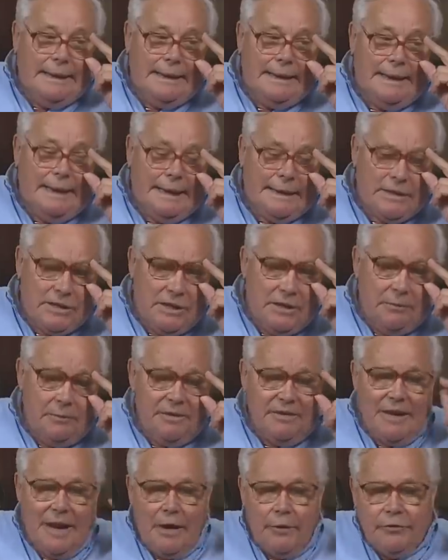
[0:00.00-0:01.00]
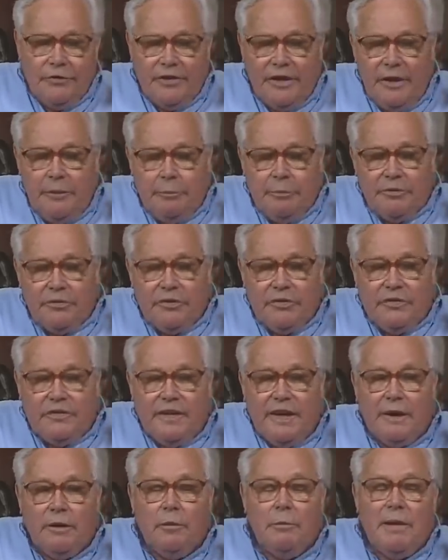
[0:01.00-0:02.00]
actually with housekeepers
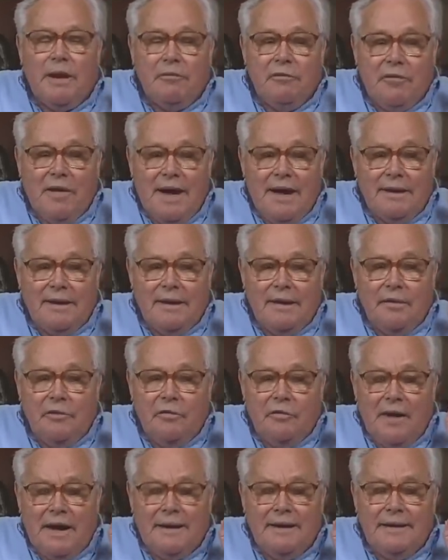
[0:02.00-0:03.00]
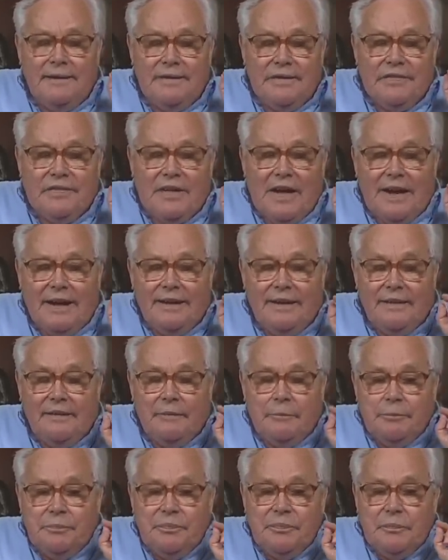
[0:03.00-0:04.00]
till my father, he finally decided,
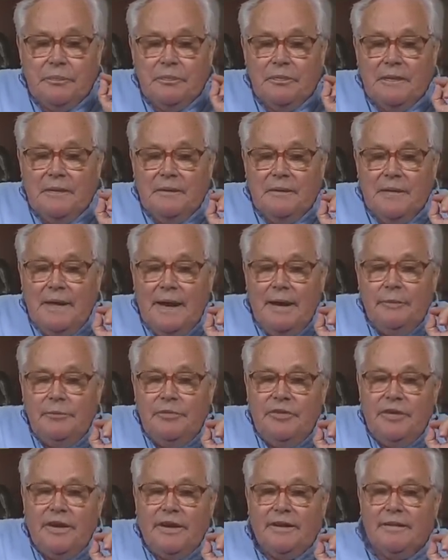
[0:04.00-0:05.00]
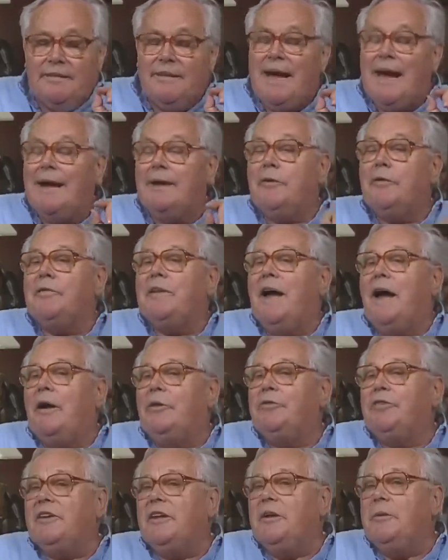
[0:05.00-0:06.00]
I'm sick and tired of the
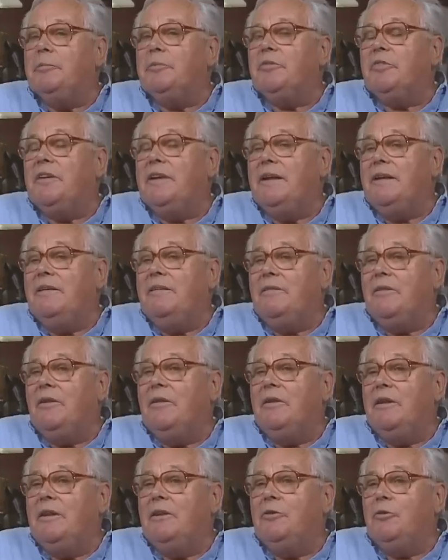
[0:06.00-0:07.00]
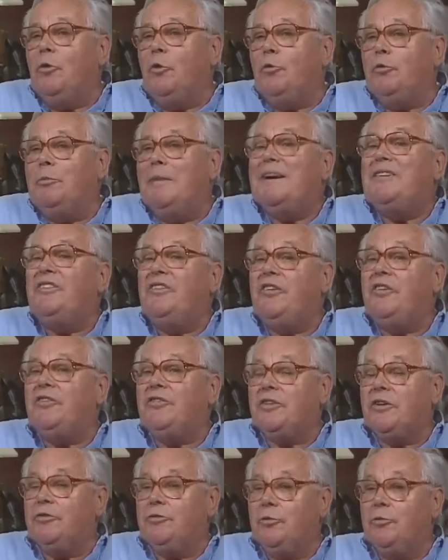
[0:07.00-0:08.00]
housekeepers. He told my
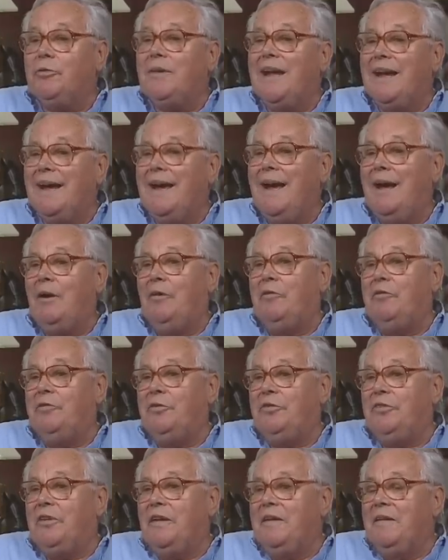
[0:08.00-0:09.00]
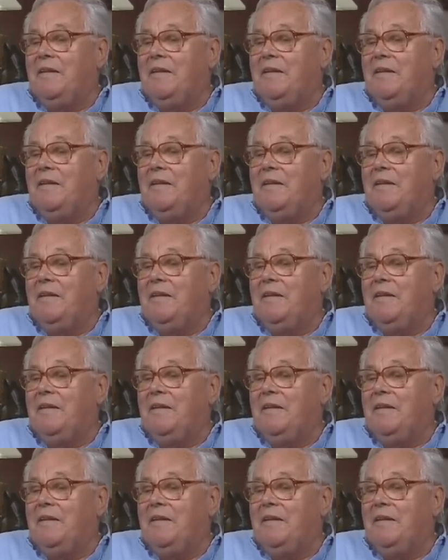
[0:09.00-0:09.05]
sister to take care of us.